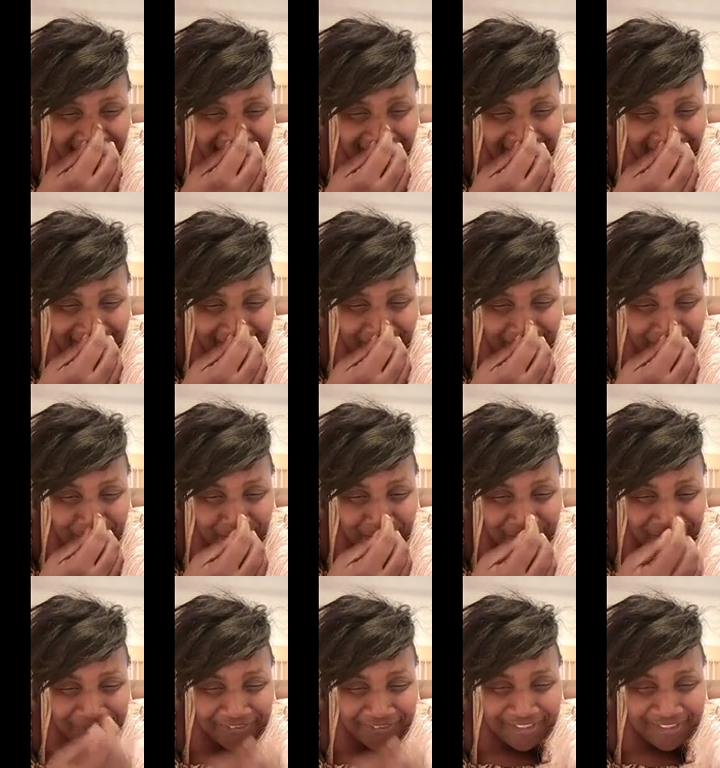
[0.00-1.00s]
lighten up
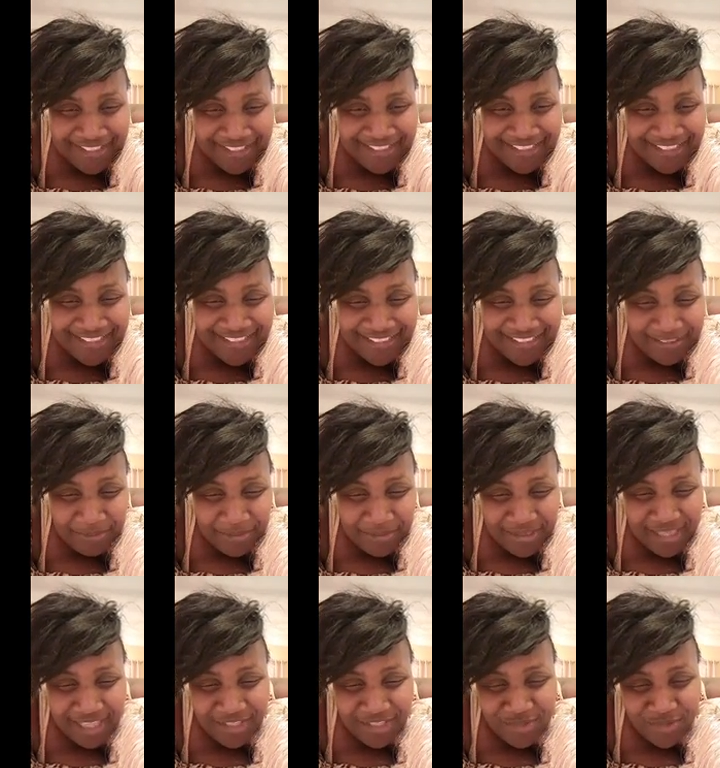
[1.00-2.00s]
my face.
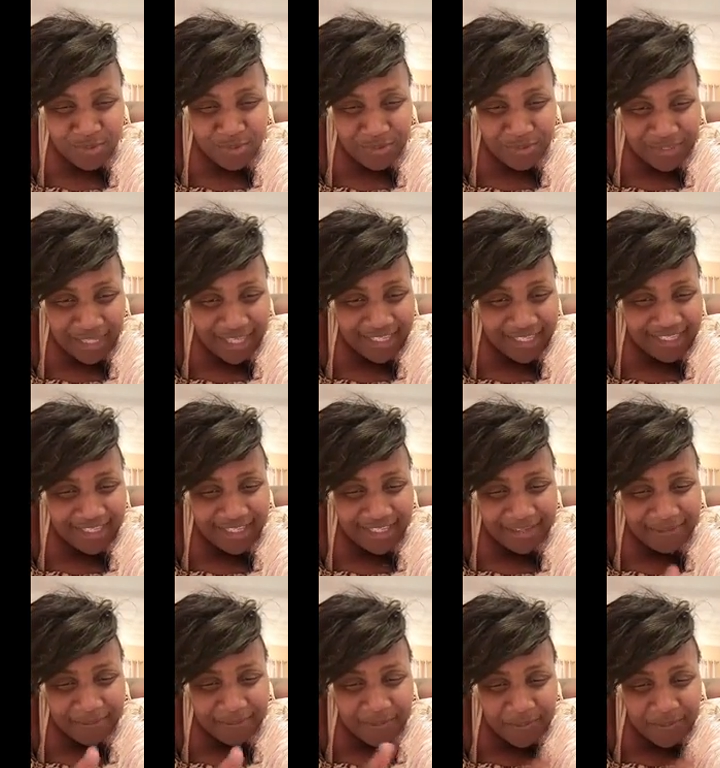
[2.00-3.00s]
Mr. Junior,
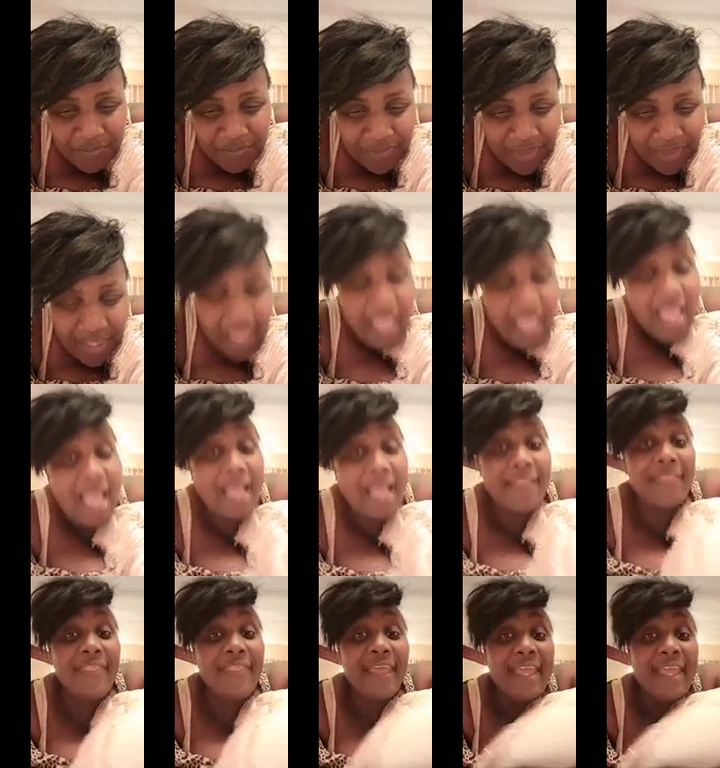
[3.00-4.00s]
yeah.
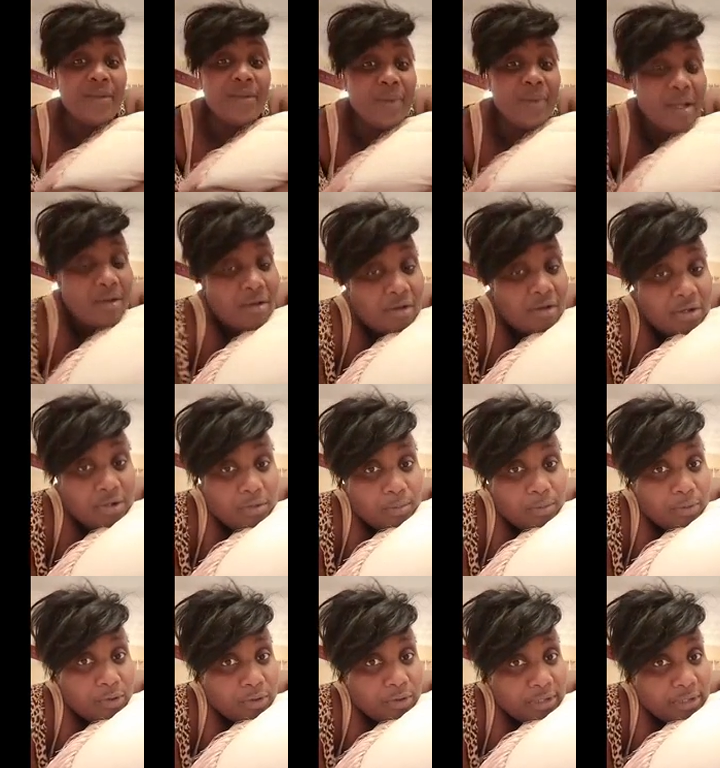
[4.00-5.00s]
And then we're gonna go
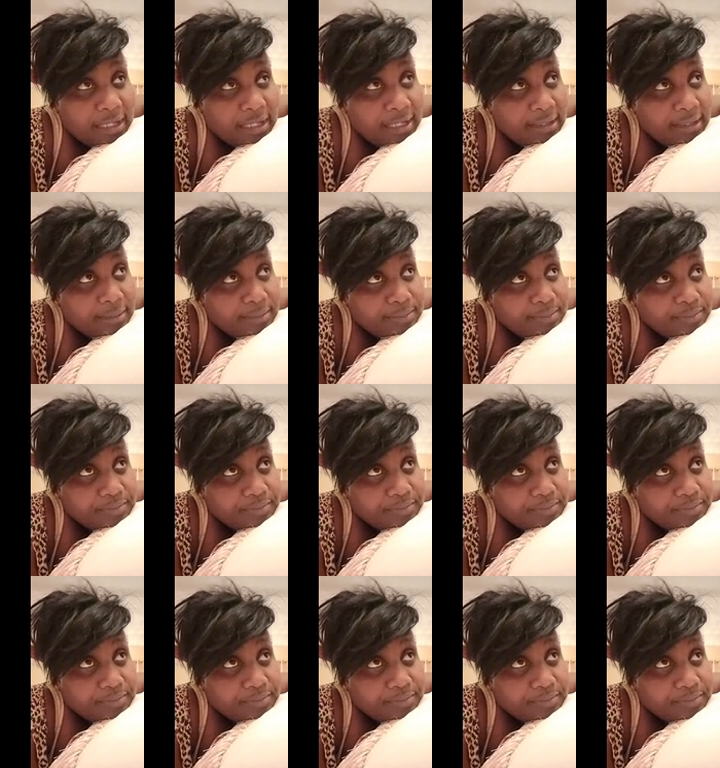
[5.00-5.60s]
look about the